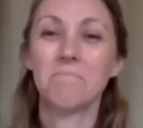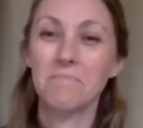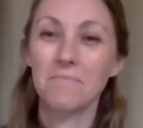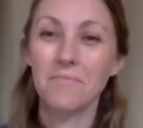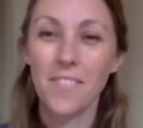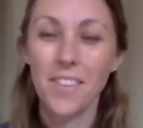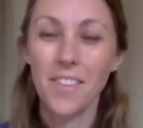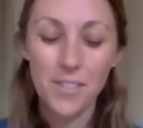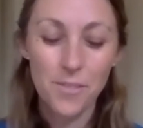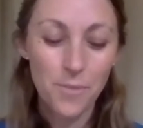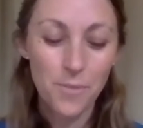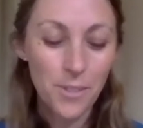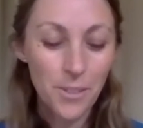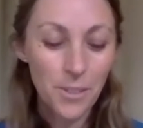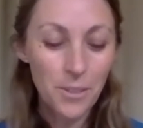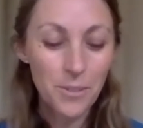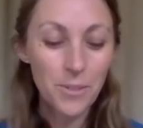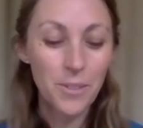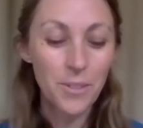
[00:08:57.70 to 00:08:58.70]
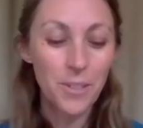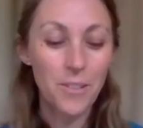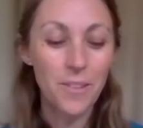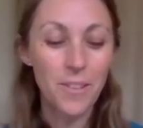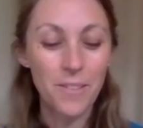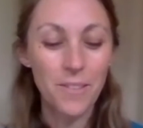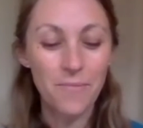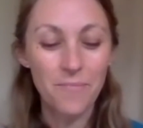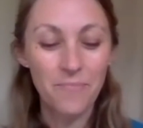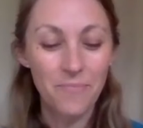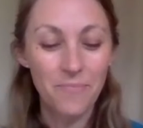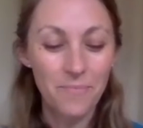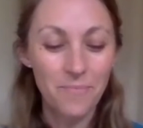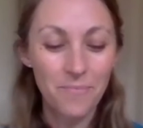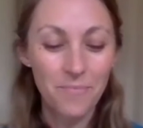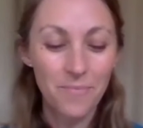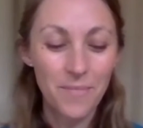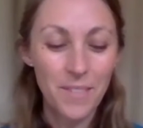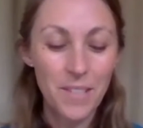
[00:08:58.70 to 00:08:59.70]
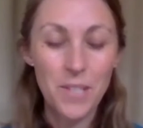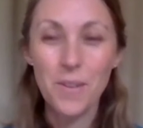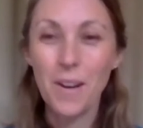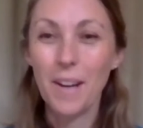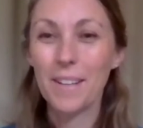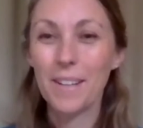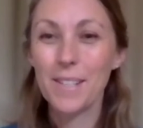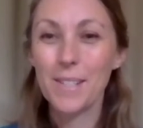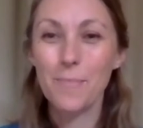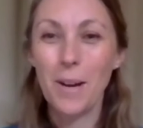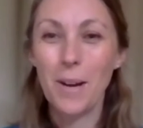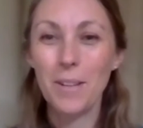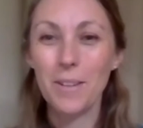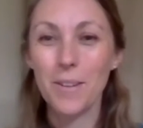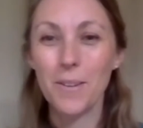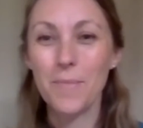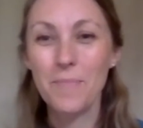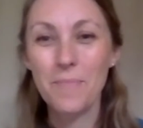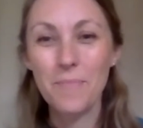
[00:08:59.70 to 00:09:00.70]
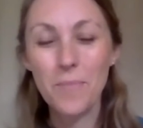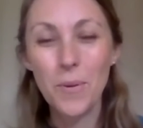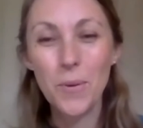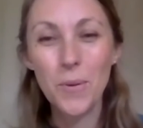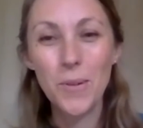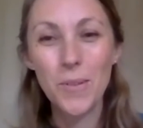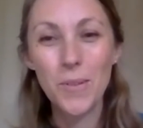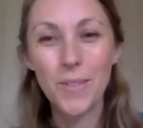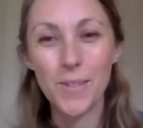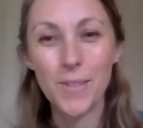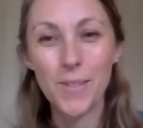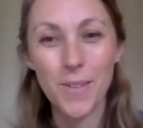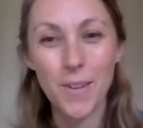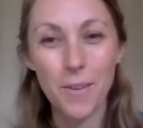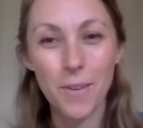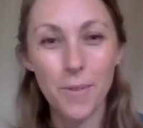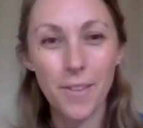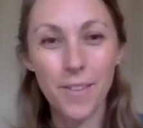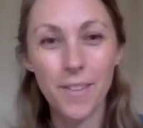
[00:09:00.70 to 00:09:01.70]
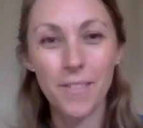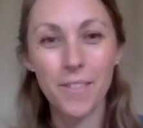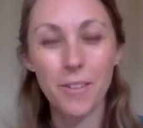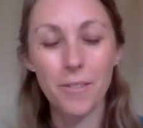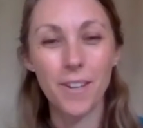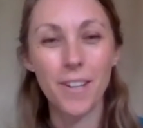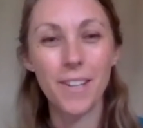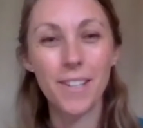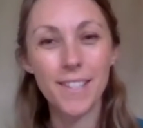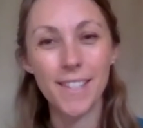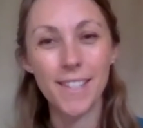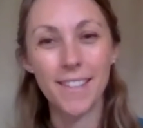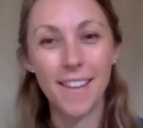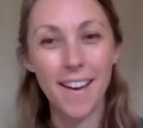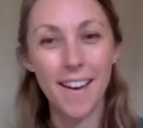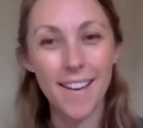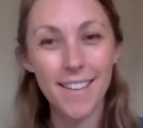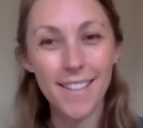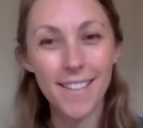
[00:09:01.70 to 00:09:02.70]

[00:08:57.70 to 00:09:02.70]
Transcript: That's really cool that you had a smaller pool to start with and there were hits in that.